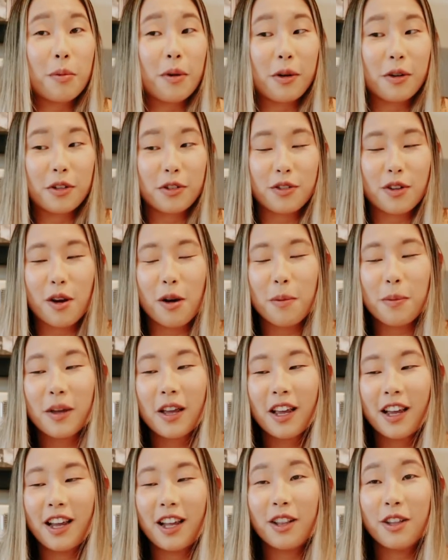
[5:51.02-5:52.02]
bar of soap.
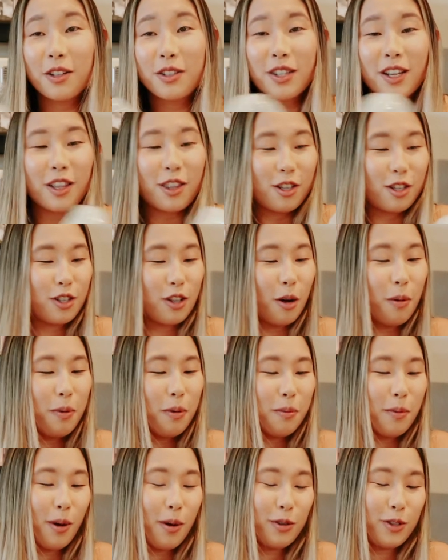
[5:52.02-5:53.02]
It looks like the soap
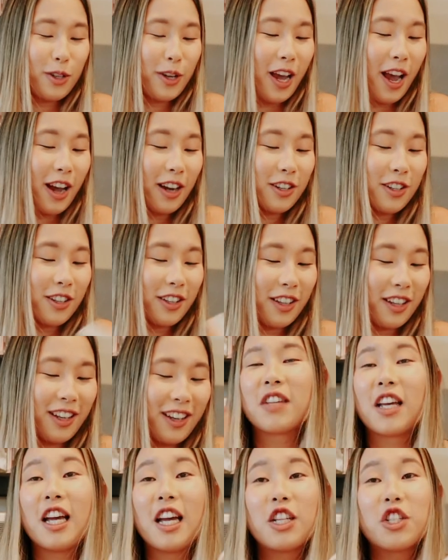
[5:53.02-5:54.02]
emoji
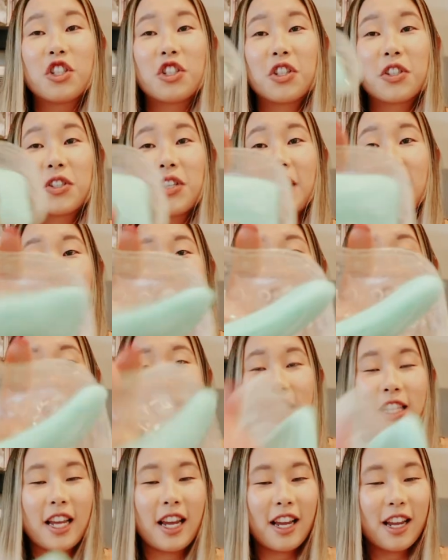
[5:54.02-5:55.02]
actually. It just looks like
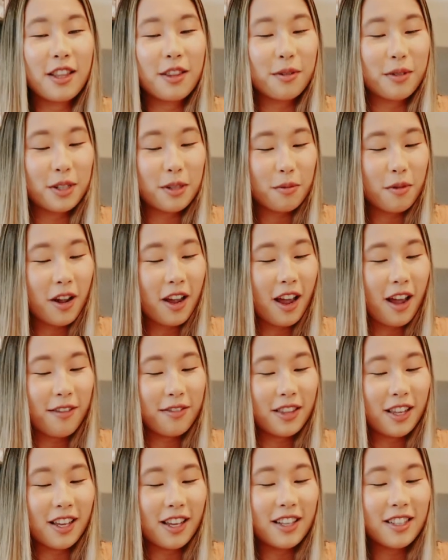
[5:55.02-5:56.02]
this. And the reason why I
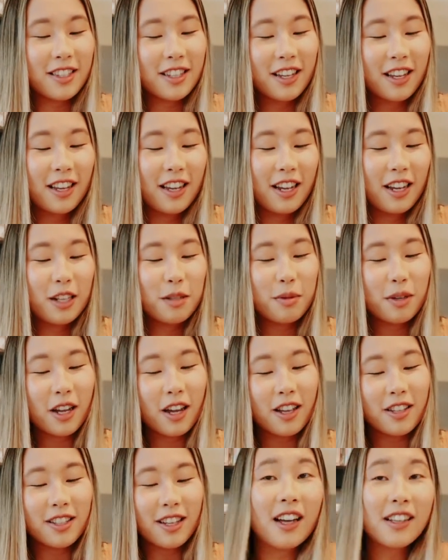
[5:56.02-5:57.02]
have this is
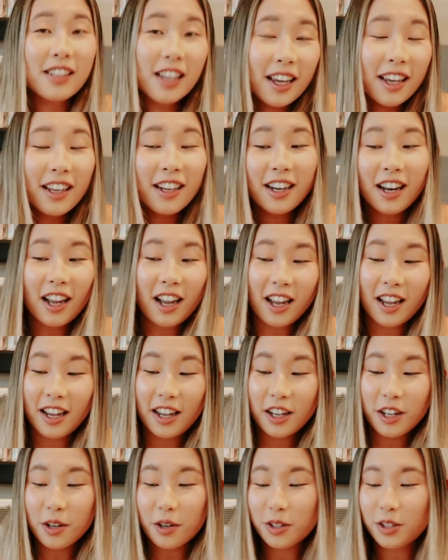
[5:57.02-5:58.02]
because again,
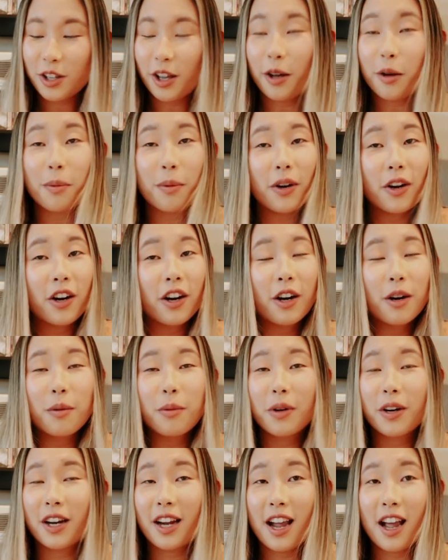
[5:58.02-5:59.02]
I go to Cycle Bar,
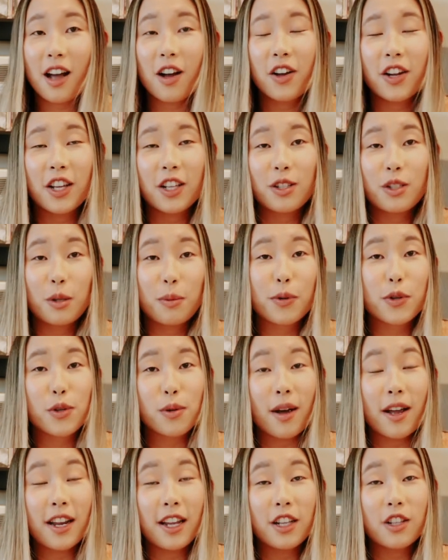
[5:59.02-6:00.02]
work out, get super
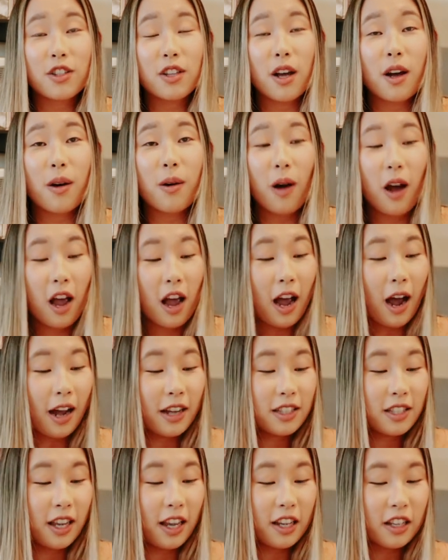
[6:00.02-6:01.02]
sweaty. So I
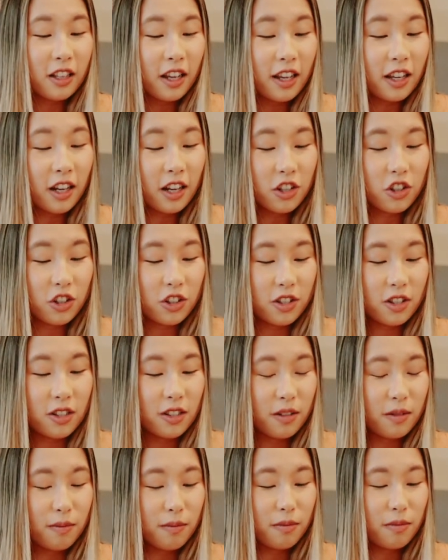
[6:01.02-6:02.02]
take like
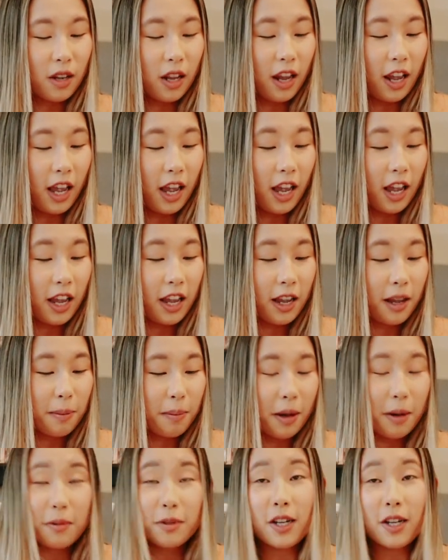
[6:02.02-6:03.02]
just a paper